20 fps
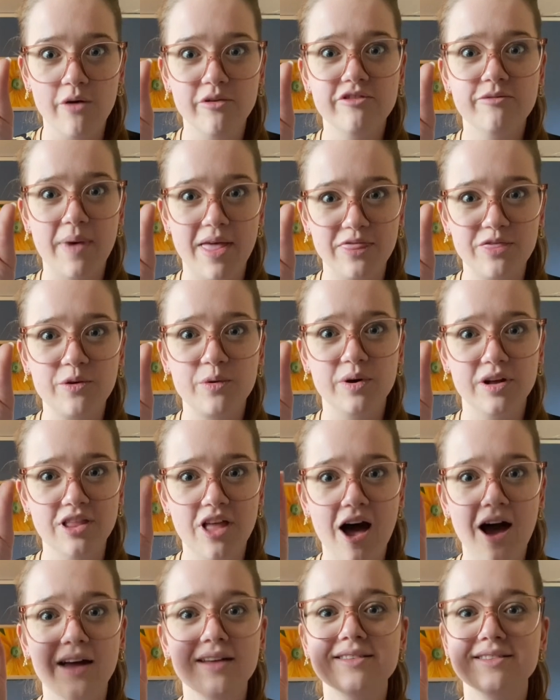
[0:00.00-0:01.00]
We've been through a
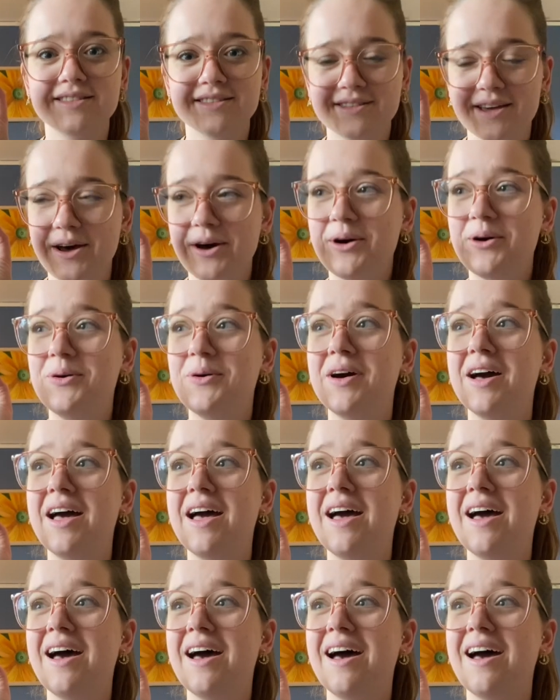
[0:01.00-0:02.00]
lot. So
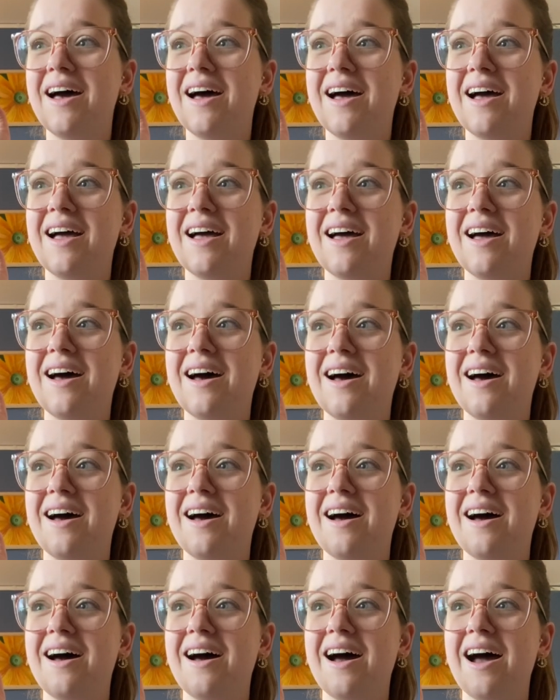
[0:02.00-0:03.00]

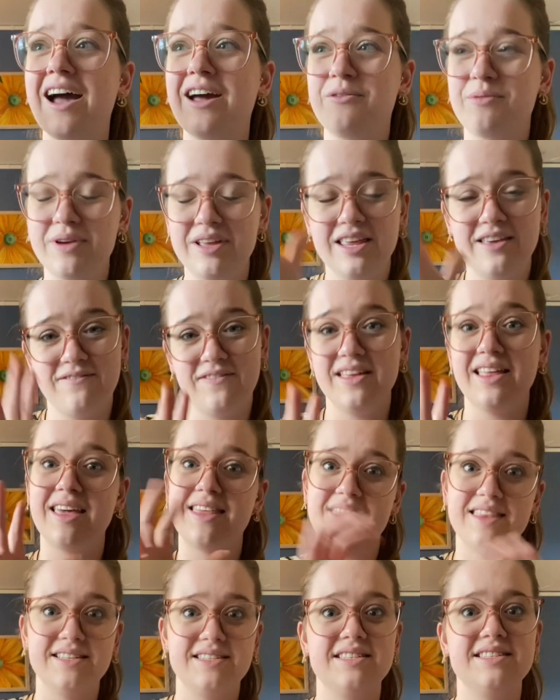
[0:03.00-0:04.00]
I really feel
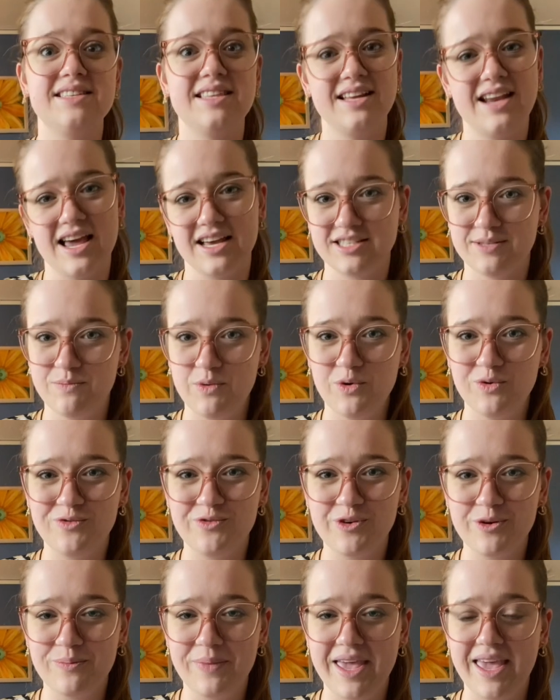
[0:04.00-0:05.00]
like this is the next move
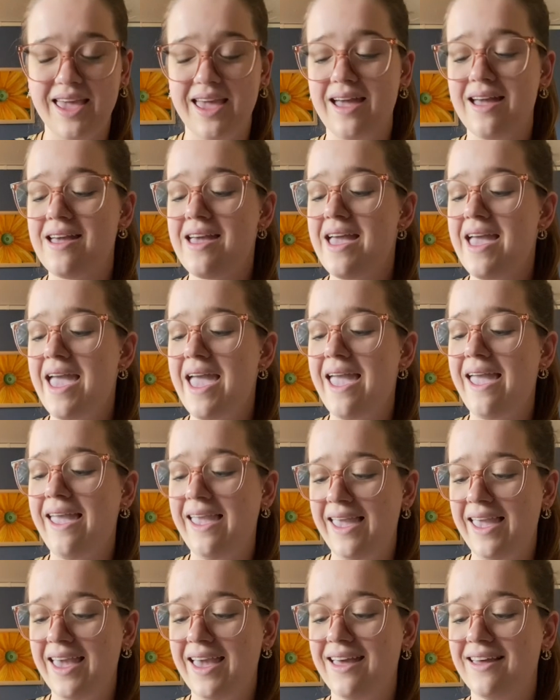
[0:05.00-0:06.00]
for me.
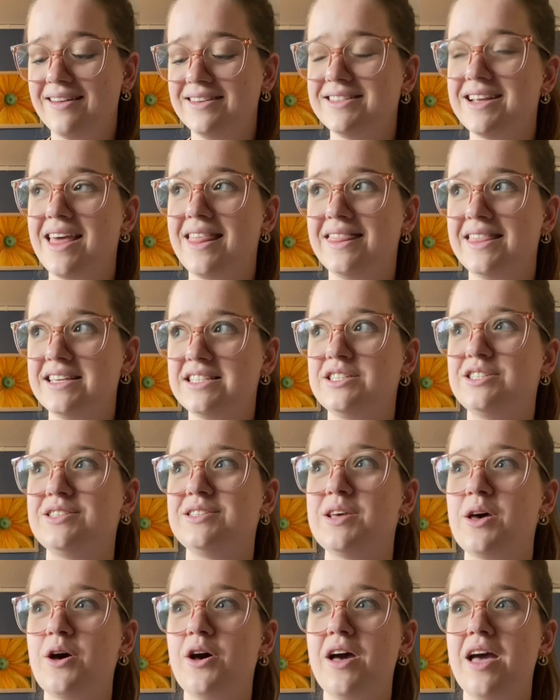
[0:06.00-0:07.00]
And
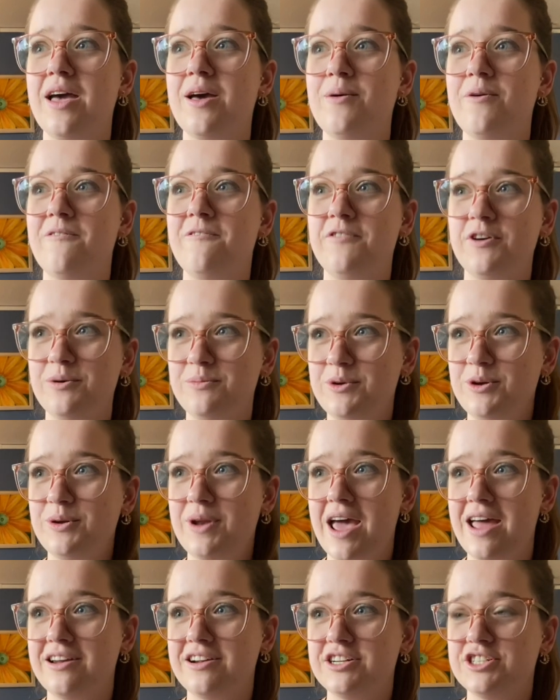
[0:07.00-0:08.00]
this full moon
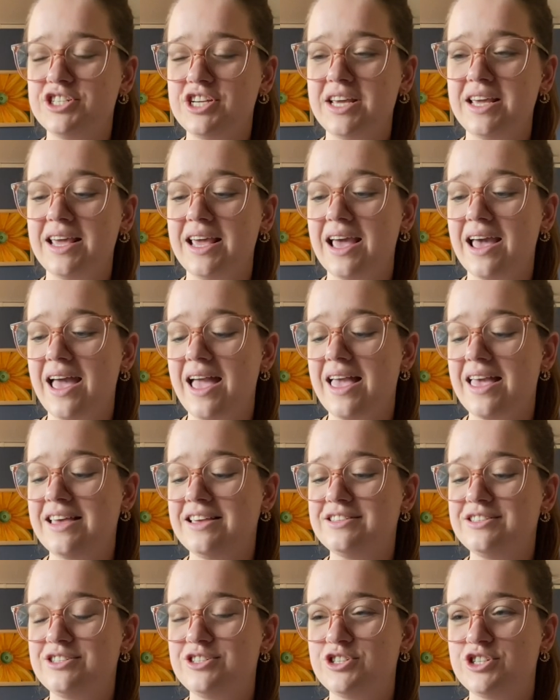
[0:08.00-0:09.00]
energy
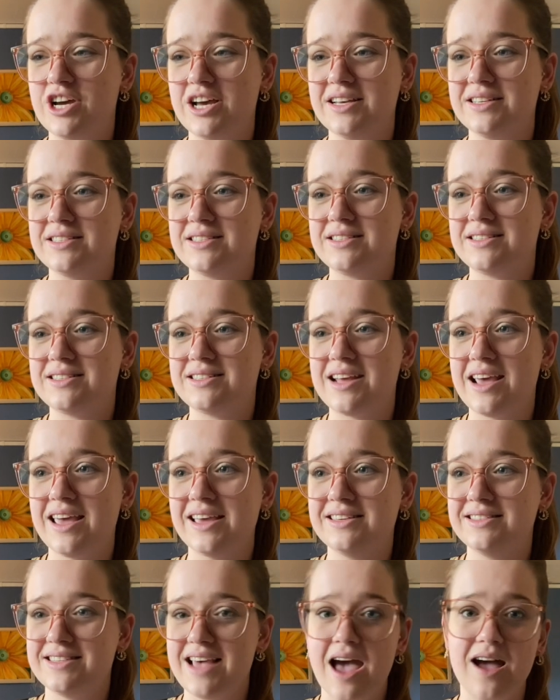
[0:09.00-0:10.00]
is just
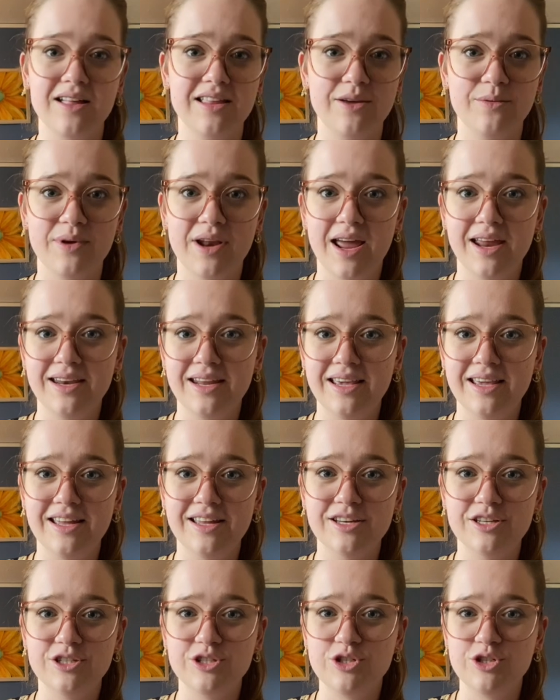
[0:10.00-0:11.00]
exactly what I
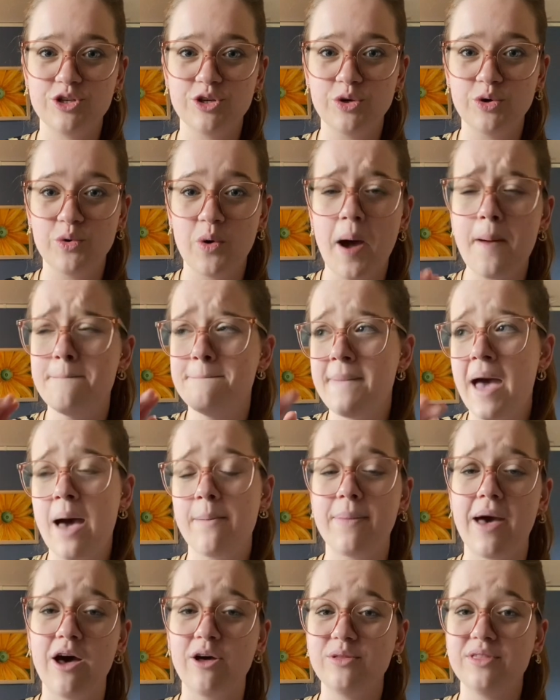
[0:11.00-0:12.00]
need to
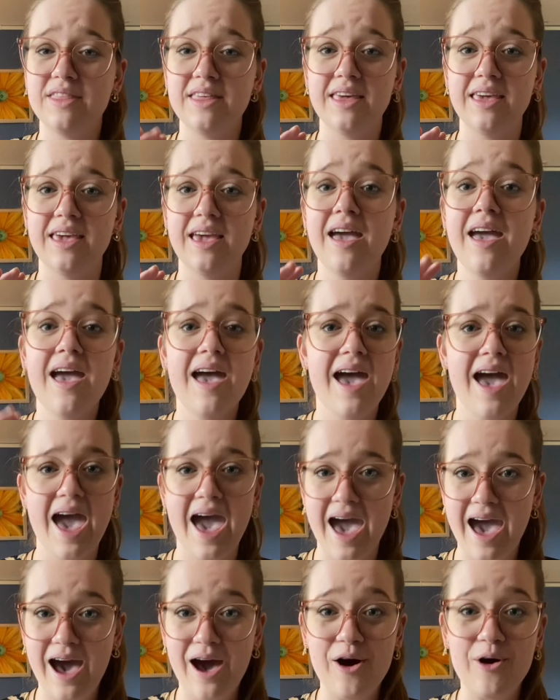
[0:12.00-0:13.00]
map out the
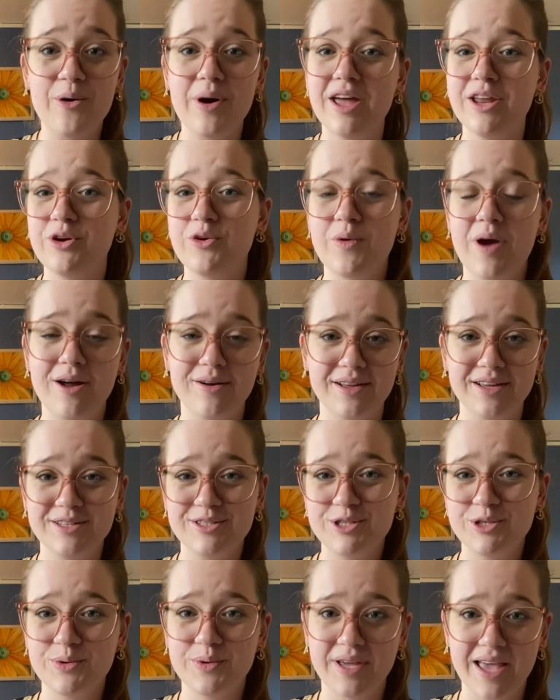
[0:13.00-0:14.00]
how and ground it
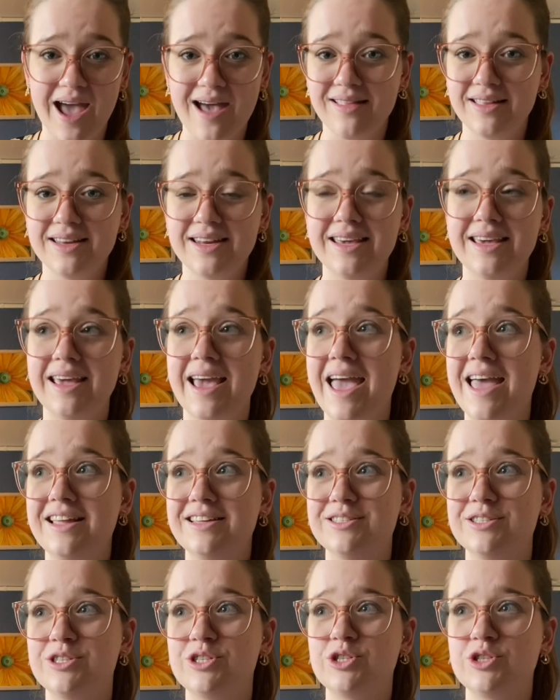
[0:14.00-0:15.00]
into reality
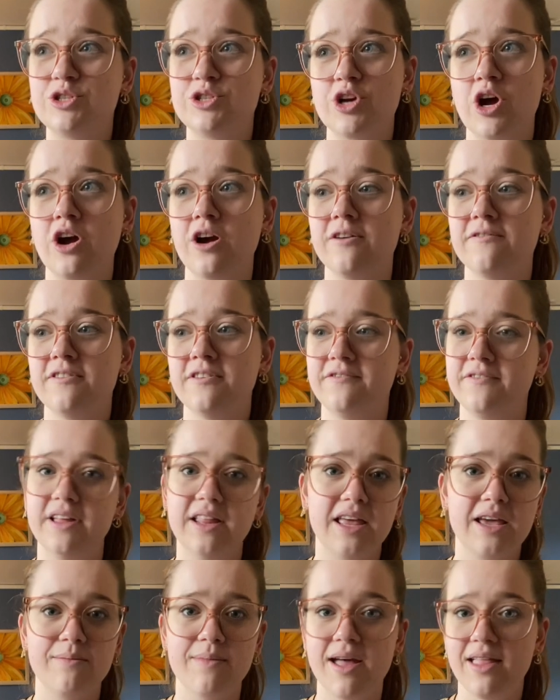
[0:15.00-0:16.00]
and start
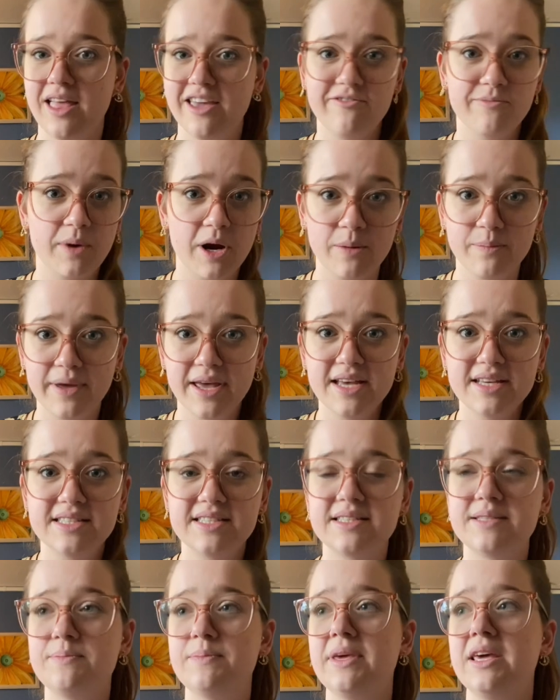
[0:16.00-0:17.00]
fulfilling my life
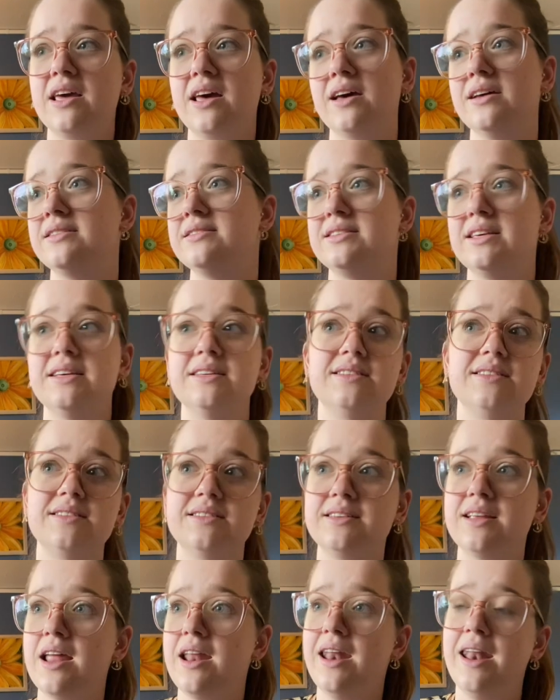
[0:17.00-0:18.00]
purpose, because
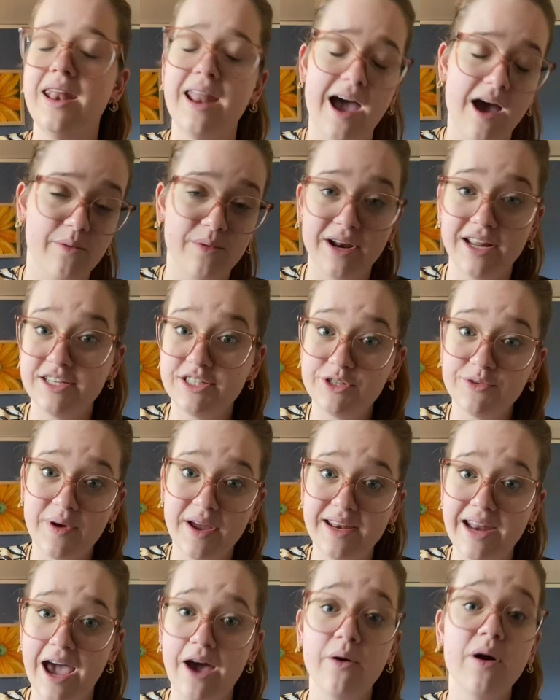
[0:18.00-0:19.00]
it's not what I do
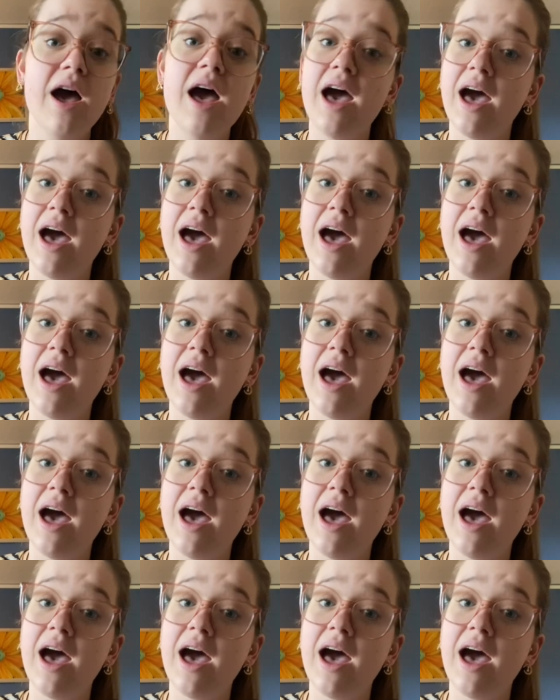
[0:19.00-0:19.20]
right now.